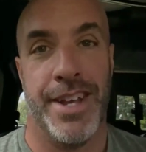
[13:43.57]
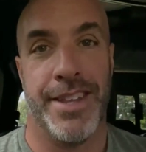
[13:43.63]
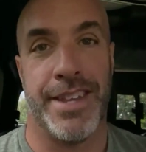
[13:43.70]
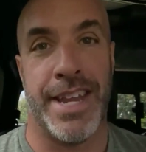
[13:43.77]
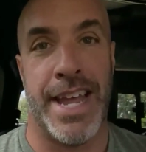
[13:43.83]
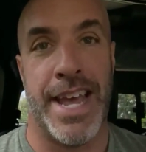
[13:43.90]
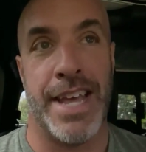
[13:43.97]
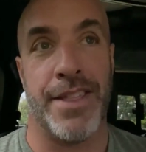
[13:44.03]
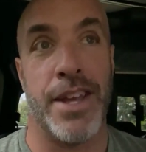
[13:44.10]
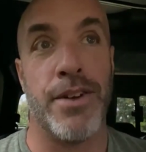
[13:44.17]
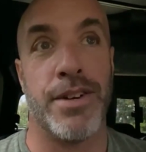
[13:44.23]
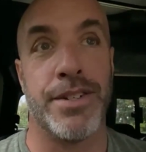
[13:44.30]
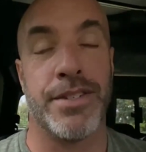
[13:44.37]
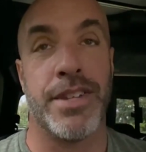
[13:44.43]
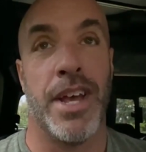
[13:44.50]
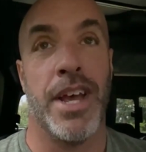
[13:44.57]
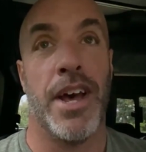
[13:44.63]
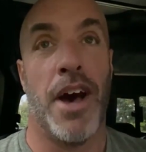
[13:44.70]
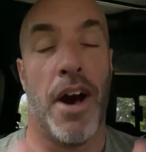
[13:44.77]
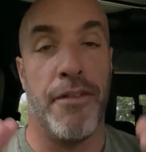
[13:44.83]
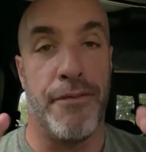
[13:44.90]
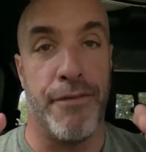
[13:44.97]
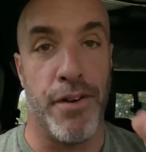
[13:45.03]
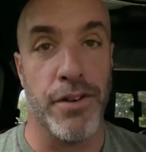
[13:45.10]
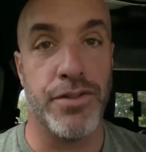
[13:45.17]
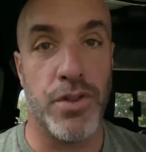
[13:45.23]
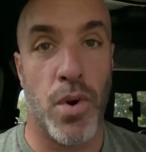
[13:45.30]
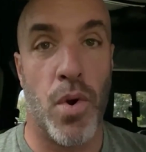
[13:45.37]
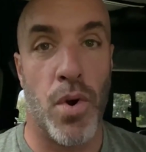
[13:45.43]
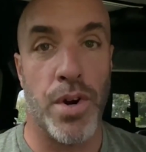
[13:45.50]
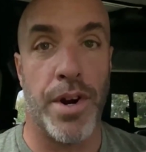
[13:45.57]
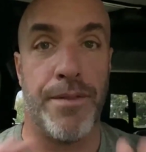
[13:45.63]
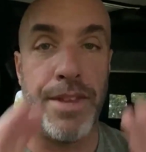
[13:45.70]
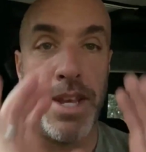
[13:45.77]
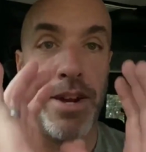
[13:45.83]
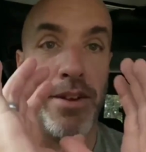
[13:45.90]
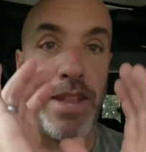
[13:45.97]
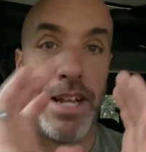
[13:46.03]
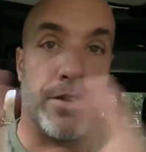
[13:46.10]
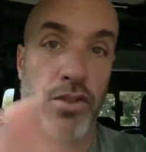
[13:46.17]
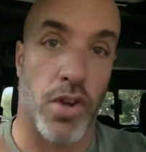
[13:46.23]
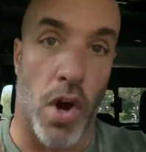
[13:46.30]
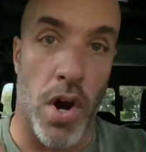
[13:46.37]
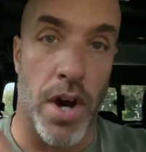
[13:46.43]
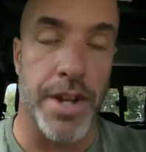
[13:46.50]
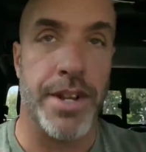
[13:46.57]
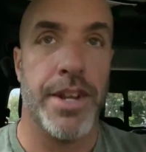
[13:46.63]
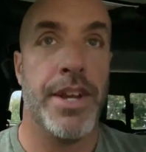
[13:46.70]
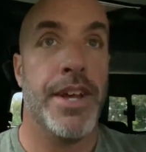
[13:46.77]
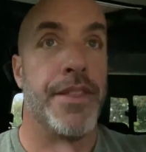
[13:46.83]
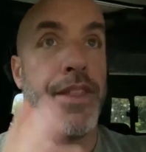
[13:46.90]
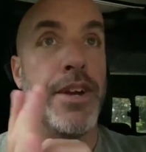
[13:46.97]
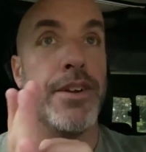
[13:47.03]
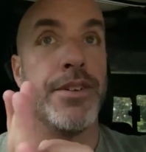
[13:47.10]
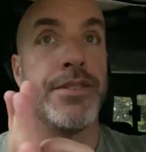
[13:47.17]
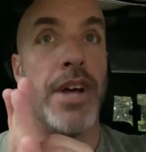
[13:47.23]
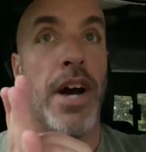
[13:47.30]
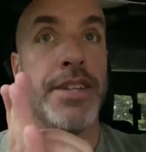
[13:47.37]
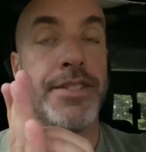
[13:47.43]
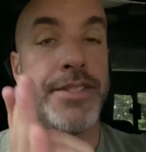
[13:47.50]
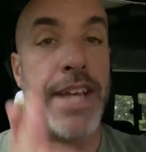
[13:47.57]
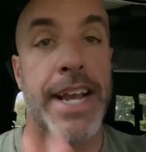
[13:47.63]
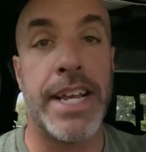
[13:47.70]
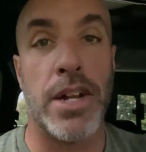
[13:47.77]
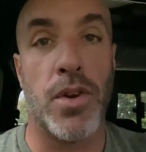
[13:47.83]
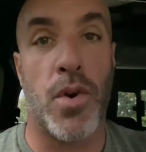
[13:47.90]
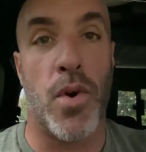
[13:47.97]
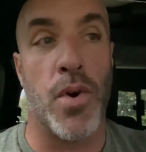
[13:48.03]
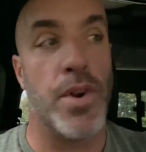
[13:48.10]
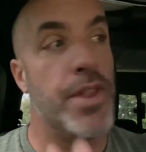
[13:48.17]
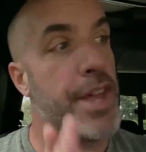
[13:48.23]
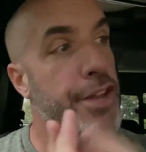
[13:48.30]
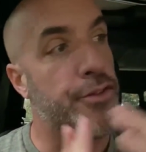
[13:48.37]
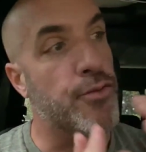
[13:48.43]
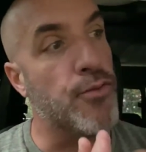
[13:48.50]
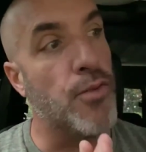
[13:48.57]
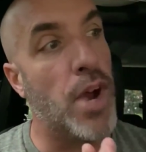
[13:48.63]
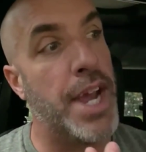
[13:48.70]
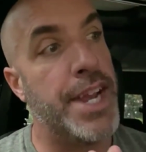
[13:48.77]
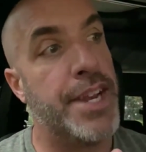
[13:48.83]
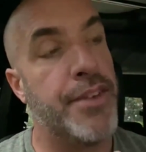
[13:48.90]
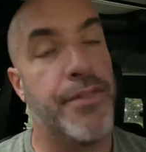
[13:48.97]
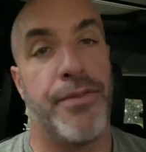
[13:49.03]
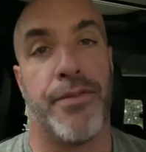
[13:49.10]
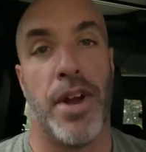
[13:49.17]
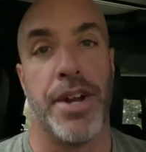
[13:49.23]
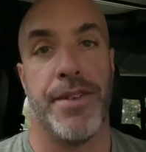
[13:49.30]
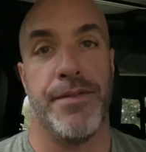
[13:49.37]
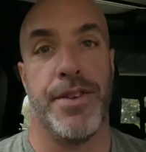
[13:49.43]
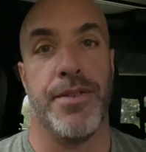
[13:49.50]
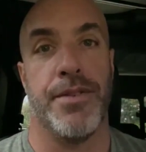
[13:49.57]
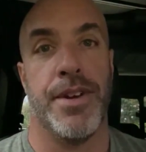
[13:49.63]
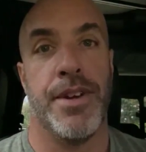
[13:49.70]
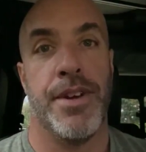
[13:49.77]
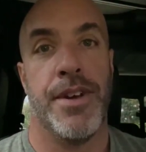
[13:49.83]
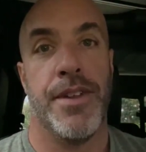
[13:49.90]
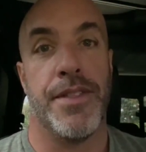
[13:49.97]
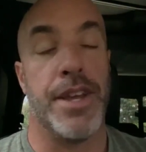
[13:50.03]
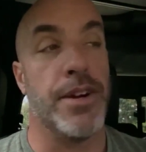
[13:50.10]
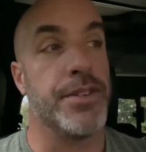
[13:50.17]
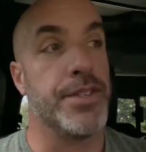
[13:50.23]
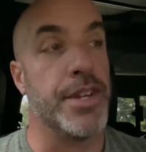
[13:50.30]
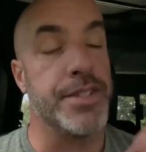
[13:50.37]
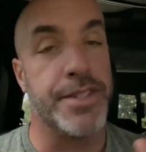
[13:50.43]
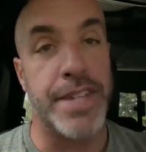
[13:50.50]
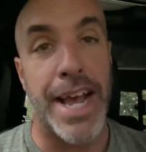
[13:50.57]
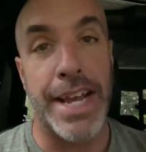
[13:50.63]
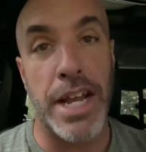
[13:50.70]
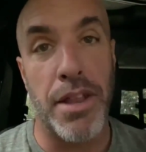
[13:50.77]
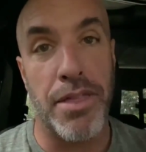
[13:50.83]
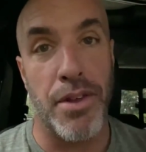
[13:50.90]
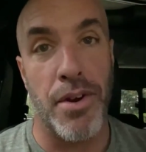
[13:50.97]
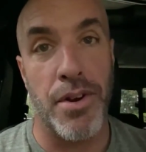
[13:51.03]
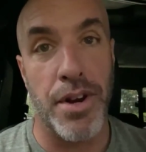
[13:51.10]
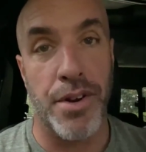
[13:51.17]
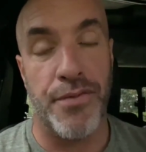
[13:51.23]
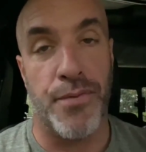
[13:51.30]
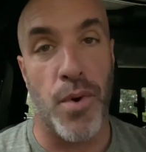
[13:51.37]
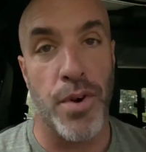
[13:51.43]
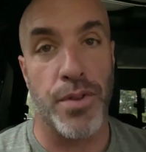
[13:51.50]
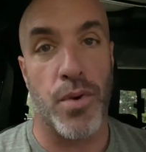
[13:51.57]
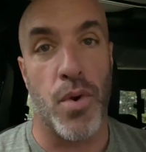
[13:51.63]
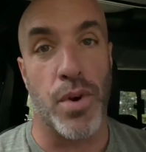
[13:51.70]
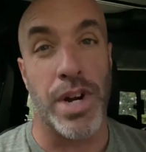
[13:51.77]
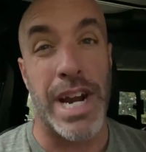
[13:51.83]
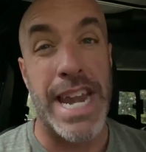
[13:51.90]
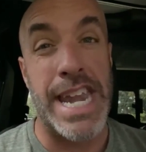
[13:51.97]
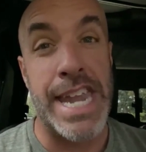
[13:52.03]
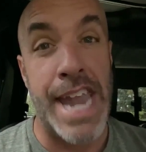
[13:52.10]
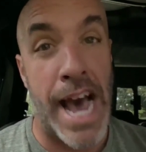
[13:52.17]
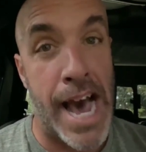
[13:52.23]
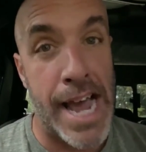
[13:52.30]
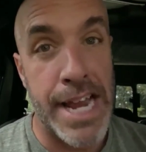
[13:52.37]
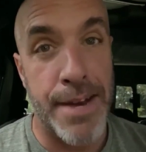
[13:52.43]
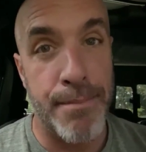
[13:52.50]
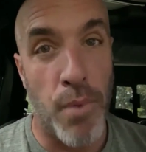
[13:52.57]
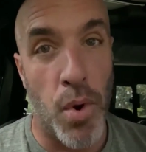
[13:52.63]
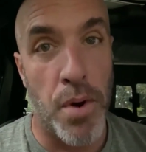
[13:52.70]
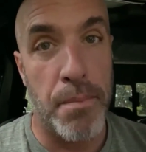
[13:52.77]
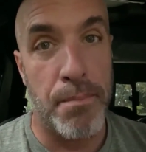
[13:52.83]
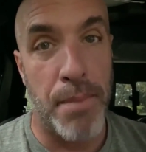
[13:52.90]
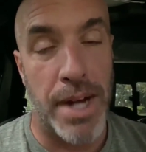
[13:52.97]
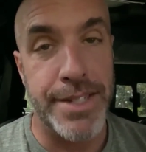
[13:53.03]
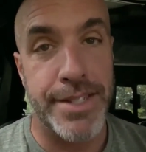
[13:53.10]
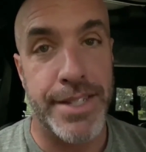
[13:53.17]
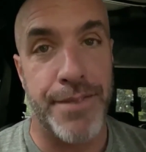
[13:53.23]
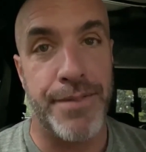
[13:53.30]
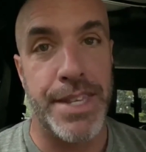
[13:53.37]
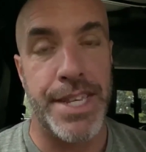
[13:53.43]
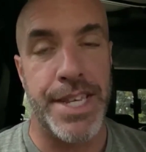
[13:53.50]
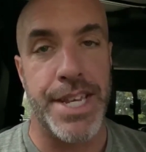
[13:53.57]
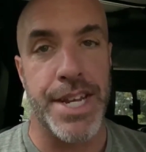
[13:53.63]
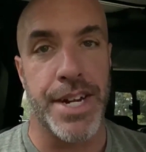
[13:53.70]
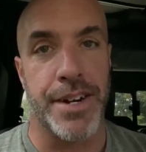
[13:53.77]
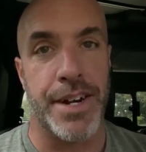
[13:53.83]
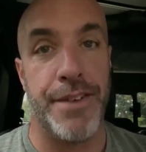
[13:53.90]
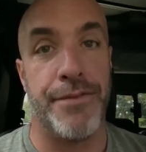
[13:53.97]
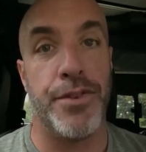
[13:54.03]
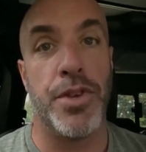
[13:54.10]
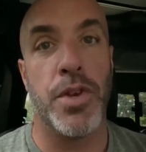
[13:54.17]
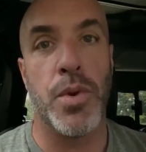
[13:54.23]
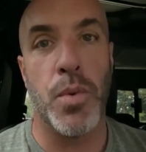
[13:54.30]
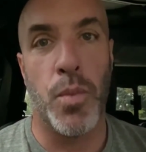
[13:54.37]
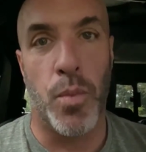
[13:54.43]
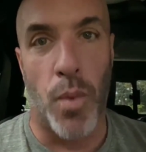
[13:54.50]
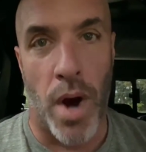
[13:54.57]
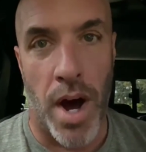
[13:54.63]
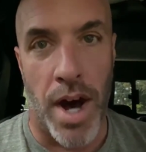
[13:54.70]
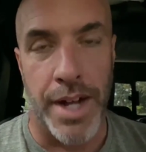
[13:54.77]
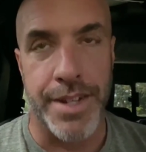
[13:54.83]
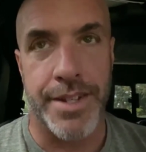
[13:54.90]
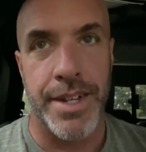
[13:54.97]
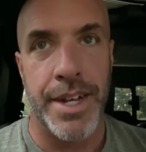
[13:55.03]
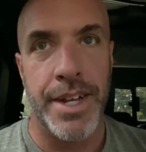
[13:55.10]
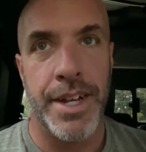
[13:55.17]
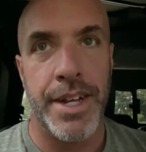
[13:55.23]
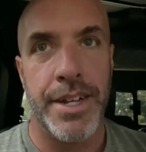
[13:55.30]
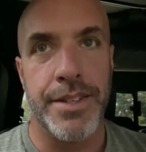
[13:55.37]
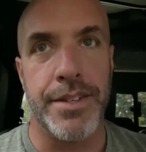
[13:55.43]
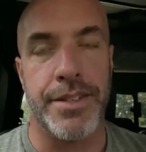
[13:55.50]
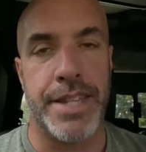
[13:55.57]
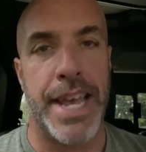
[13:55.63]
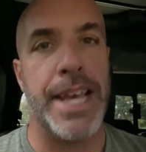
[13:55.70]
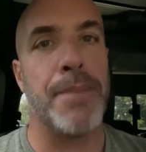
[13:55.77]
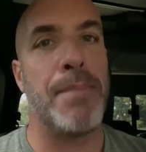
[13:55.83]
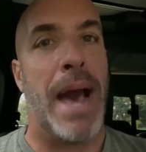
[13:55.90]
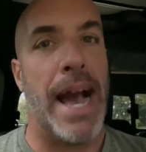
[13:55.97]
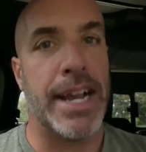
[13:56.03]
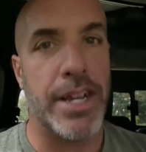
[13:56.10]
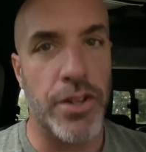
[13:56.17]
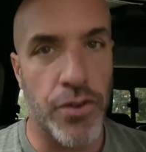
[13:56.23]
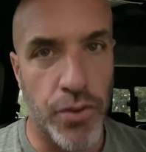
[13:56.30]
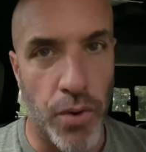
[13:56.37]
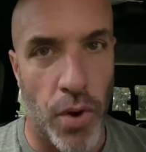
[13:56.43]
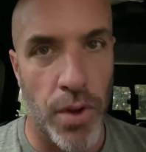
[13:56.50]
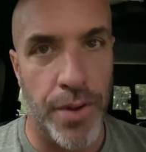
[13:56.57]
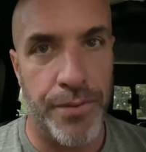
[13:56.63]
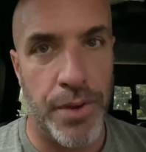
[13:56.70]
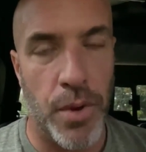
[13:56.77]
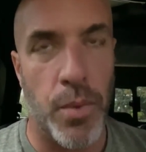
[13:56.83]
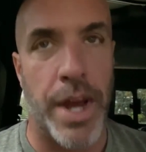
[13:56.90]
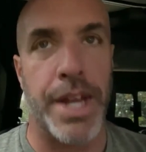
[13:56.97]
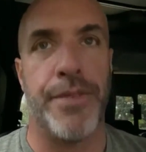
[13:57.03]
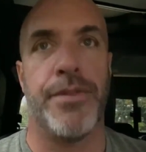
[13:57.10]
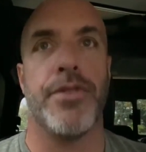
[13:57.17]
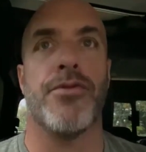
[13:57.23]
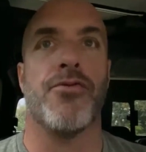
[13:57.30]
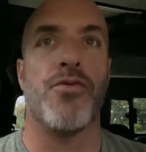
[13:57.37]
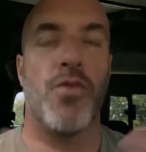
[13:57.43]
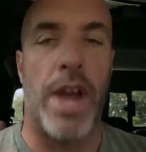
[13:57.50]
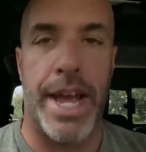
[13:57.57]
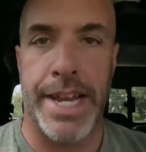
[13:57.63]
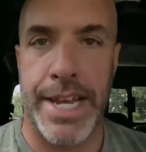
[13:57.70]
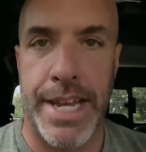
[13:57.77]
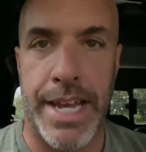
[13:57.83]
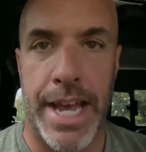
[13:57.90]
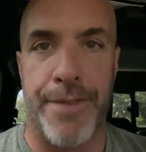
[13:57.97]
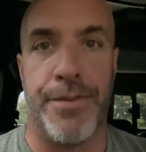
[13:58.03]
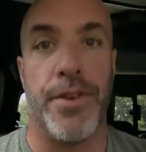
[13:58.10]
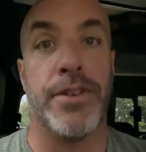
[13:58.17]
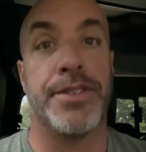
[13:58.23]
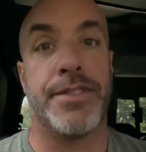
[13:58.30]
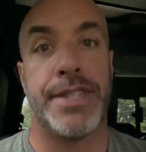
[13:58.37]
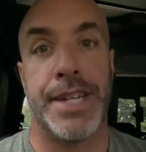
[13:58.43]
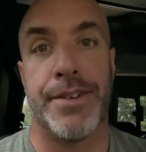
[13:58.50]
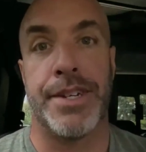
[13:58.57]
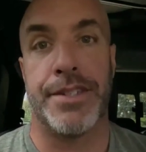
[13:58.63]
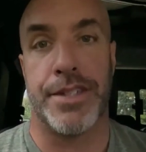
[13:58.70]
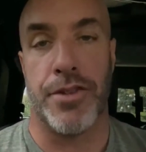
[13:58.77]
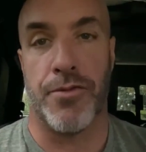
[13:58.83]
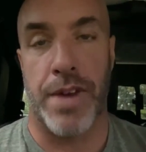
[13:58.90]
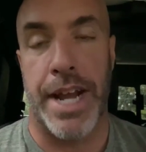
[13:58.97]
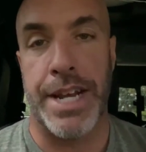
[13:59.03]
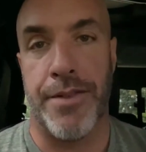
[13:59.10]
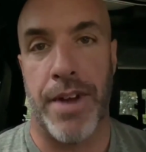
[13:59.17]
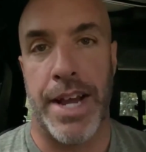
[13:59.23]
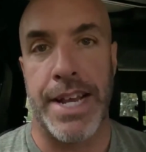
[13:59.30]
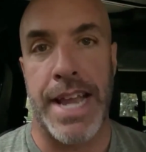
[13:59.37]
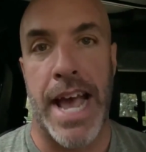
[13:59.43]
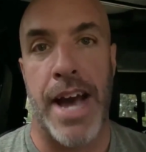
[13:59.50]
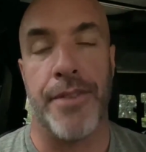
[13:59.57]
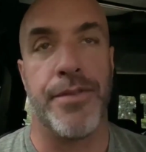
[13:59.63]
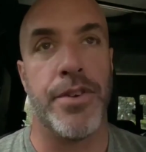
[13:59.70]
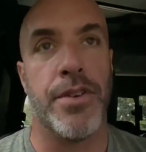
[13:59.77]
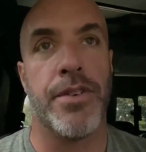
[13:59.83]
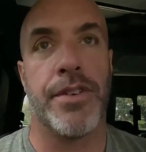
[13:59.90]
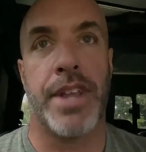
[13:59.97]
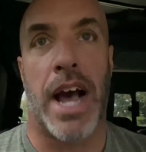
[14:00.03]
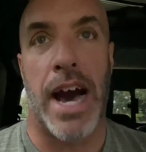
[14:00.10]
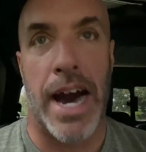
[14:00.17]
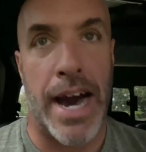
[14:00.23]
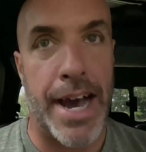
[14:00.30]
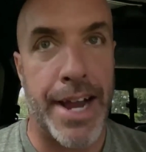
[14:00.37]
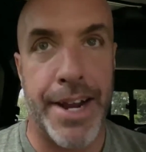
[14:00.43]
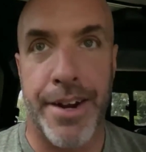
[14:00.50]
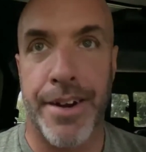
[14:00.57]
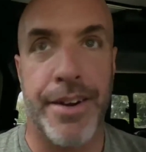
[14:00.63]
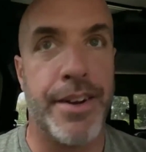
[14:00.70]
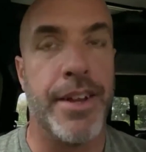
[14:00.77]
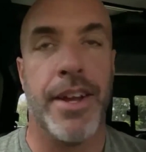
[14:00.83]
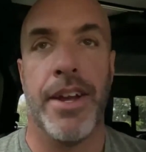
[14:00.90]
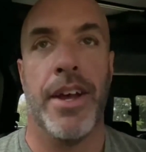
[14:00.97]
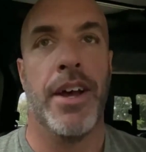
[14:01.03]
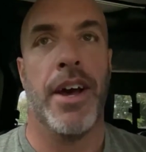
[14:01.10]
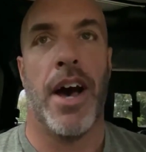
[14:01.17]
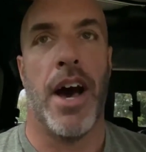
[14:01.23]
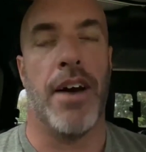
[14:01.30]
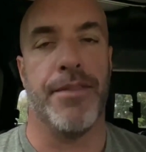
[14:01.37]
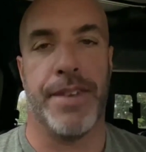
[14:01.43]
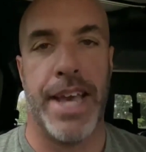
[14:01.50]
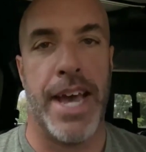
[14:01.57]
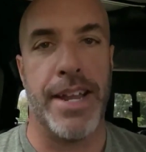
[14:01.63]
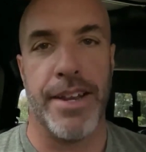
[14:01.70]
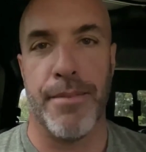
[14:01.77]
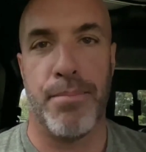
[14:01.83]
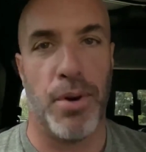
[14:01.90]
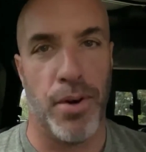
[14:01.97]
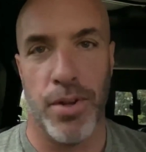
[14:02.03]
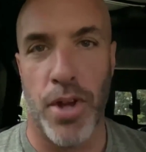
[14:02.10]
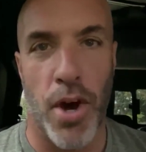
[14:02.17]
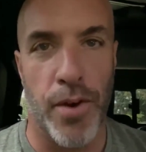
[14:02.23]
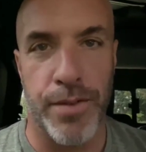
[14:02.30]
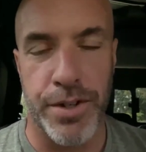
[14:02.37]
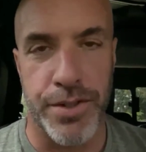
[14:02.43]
today. There is a first quarter of the year that's gone. There's a second quarter that's right in front of you. There's a second, third, and fourth quarter, nine more months of the year. If you want to take back control of your weight, if you're ready, if you're serious and ready right now, if you're tired of getting pulled over,